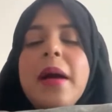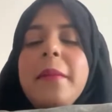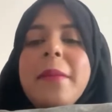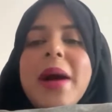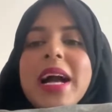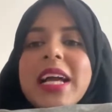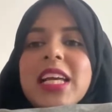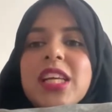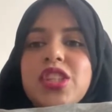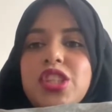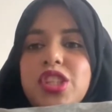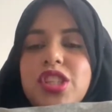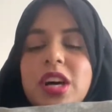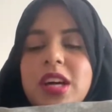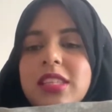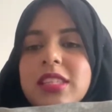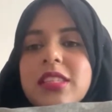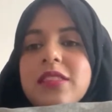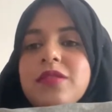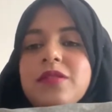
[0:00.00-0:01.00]
back in
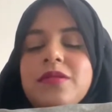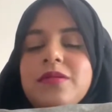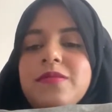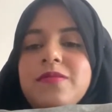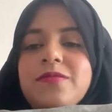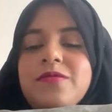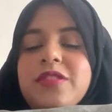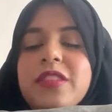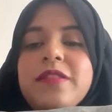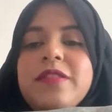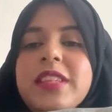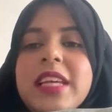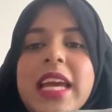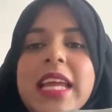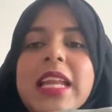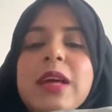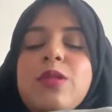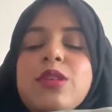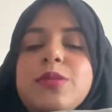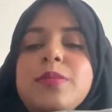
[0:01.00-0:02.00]

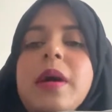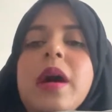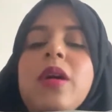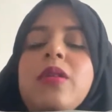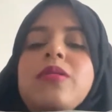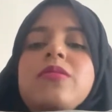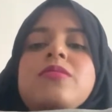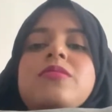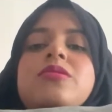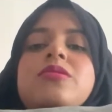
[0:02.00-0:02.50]
2015. It was about